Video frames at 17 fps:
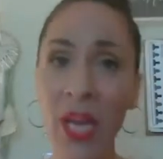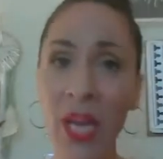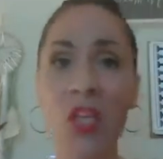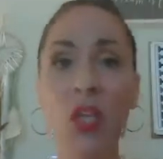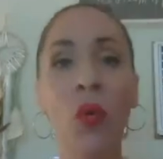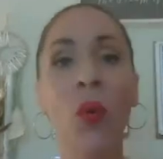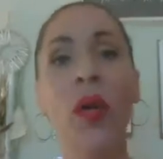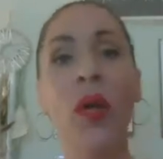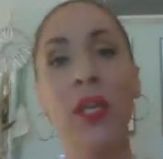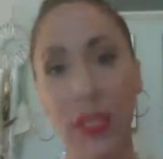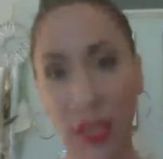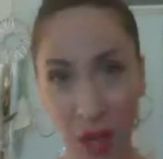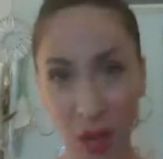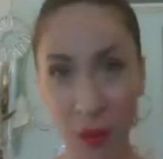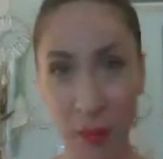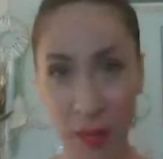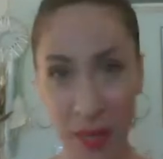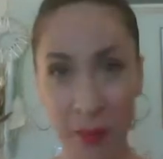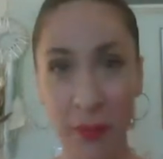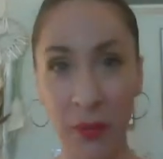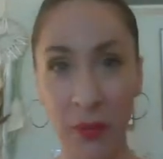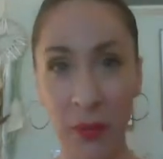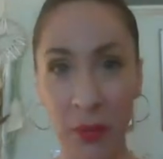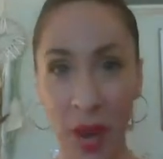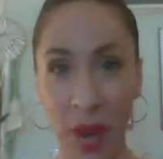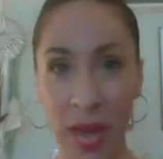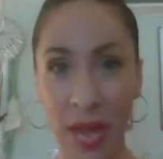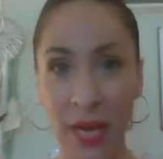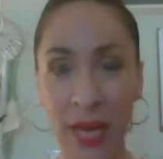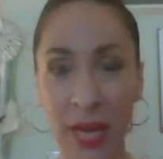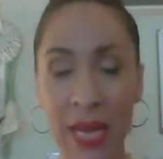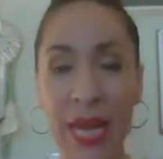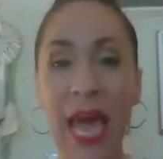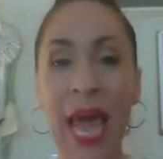you want to tell people, right?
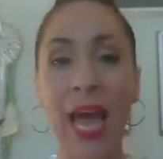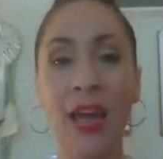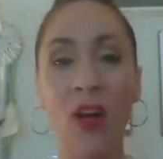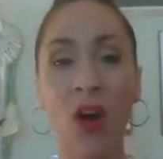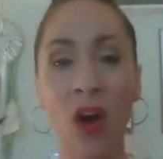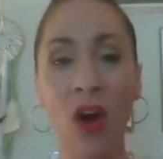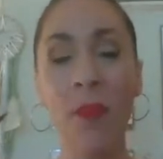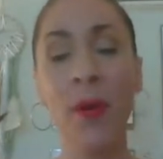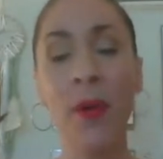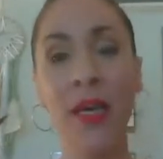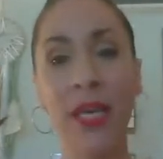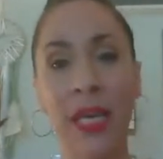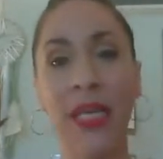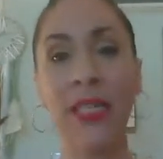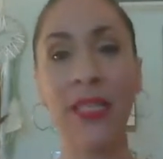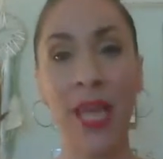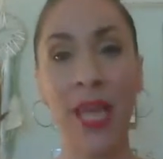And Arbonne is